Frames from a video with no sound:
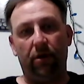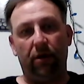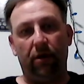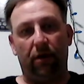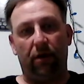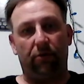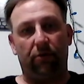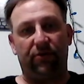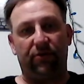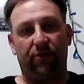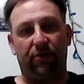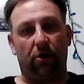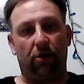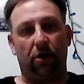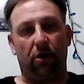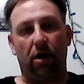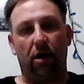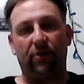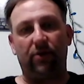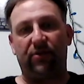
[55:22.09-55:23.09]
It will start
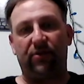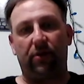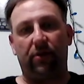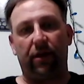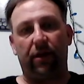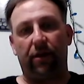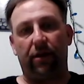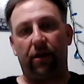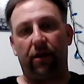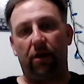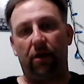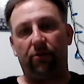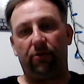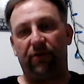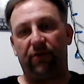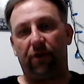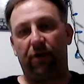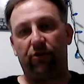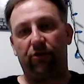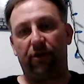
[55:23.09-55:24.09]
oscillating. I
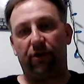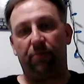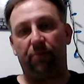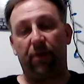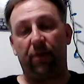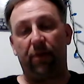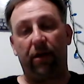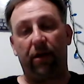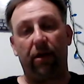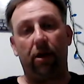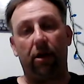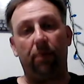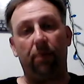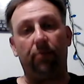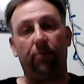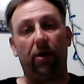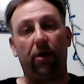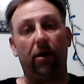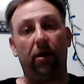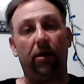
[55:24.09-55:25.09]
was actually picking
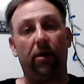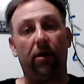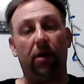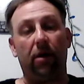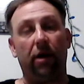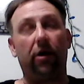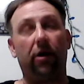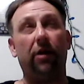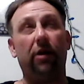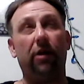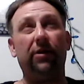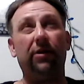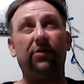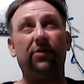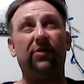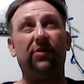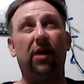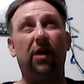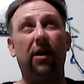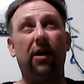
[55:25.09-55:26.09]
up, I got it as
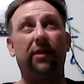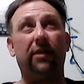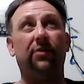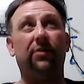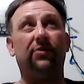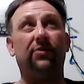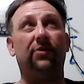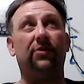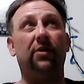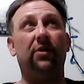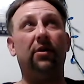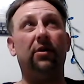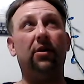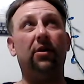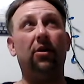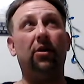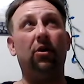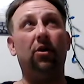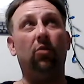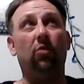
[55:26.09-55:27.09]
high as
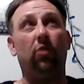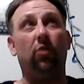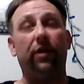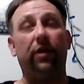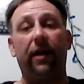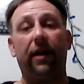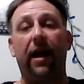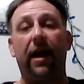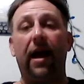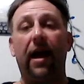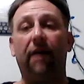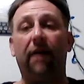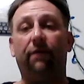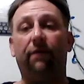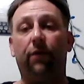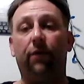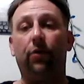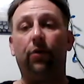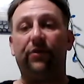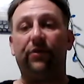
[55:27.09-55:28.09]
1.5
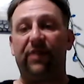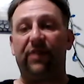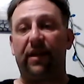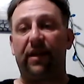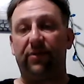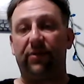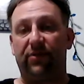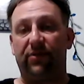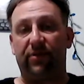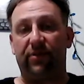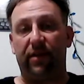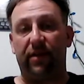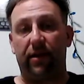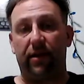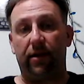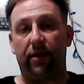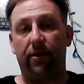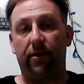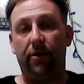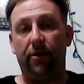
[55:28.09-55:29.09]
volts
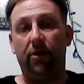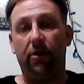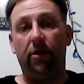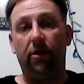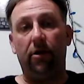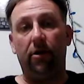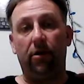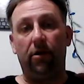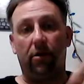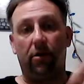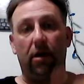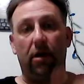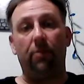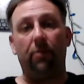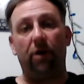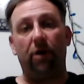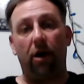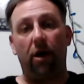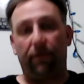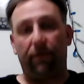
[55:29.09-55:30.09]
AC coming
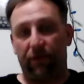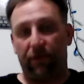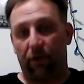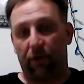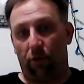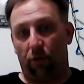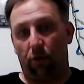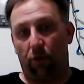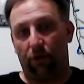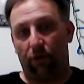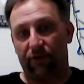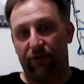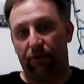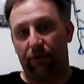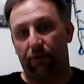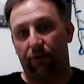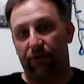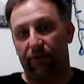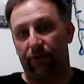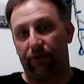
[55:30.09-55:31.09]
off the quartz
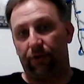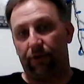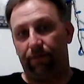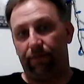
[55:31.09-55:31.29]
crystal.